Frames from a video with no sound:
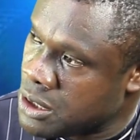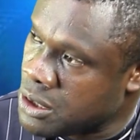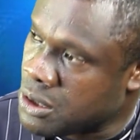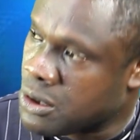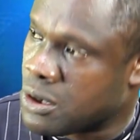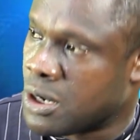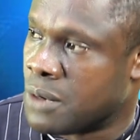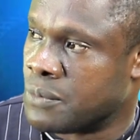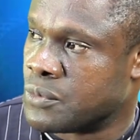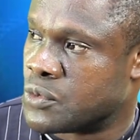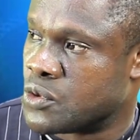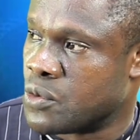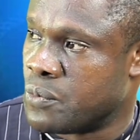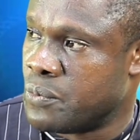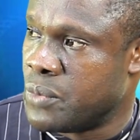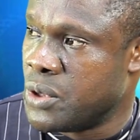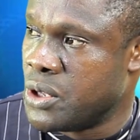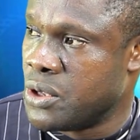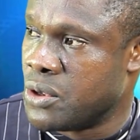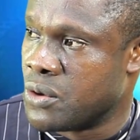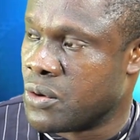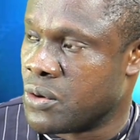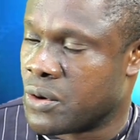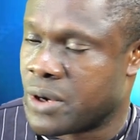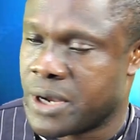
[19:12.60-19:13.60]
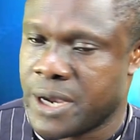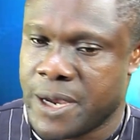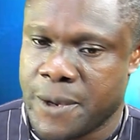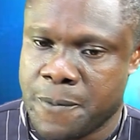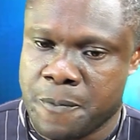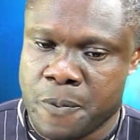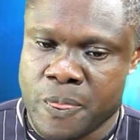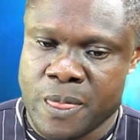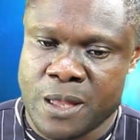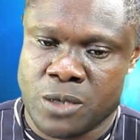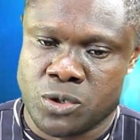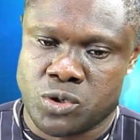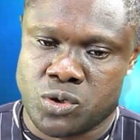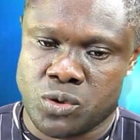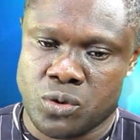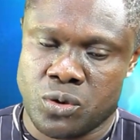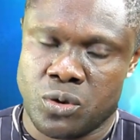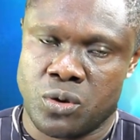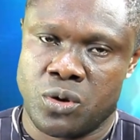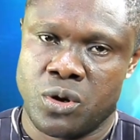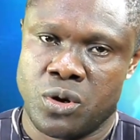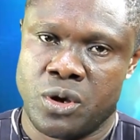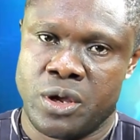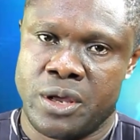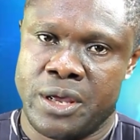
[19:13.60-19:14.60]
come to be. Okay,
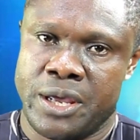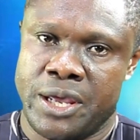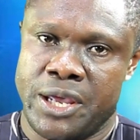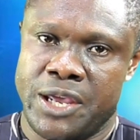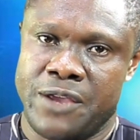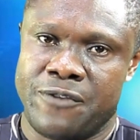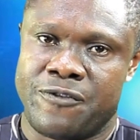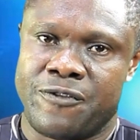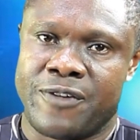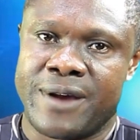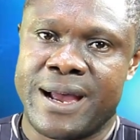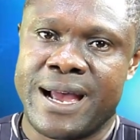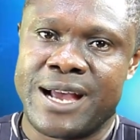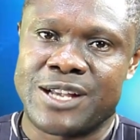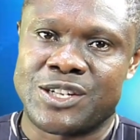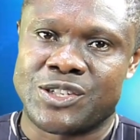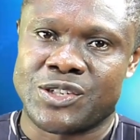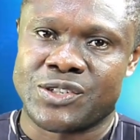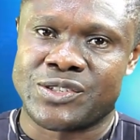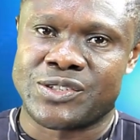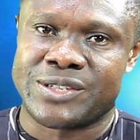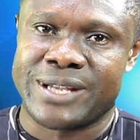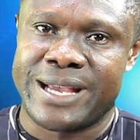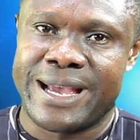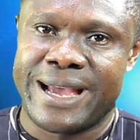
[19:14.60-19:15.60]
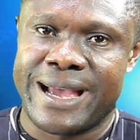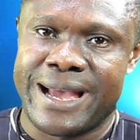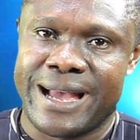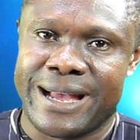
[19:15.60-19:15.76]
so if fire just